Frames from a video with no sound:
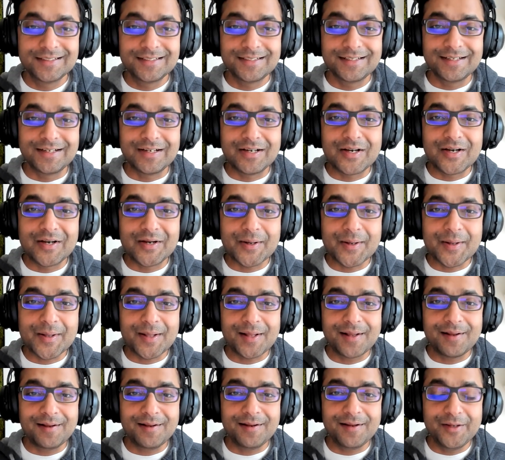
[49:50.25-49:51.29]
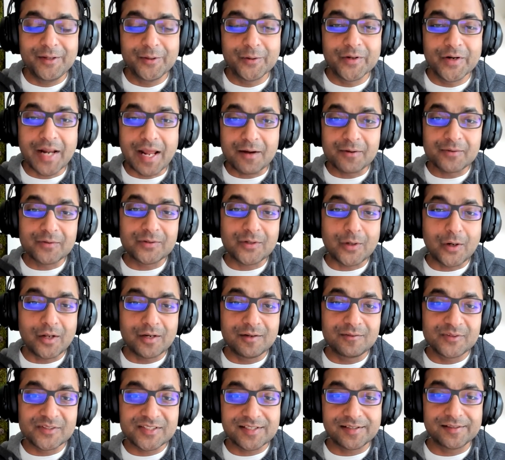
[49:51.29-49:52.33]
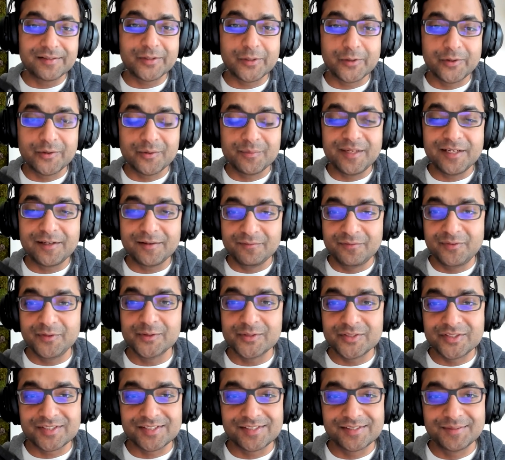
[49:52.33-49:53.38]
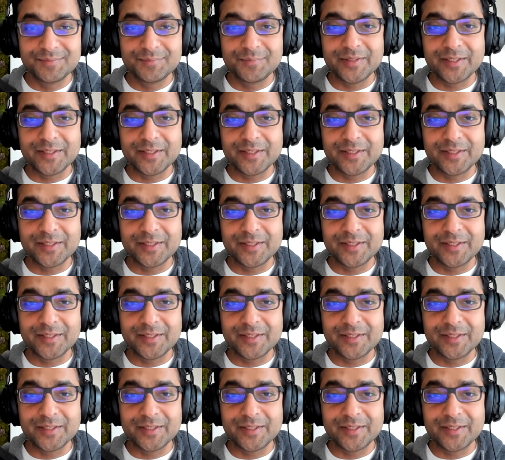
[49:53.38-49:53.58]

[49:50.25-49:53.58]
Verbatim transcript: uh, you're now all of a sudden going to be confused